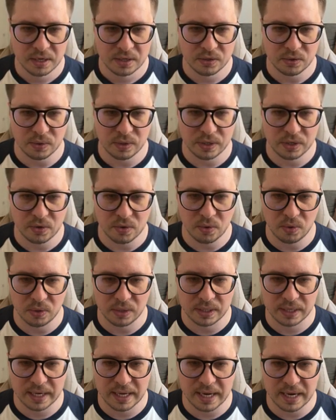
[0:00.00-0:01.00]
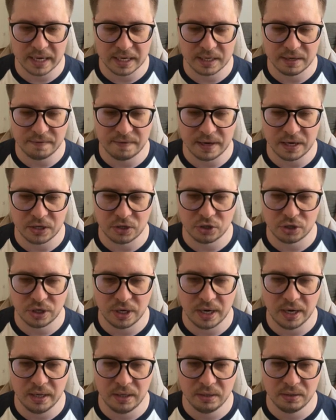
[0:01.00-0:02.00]
So it's called
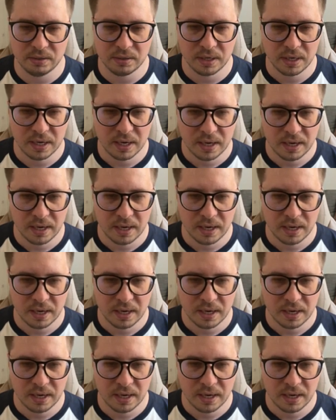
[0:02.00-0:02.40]
CanActivateChild,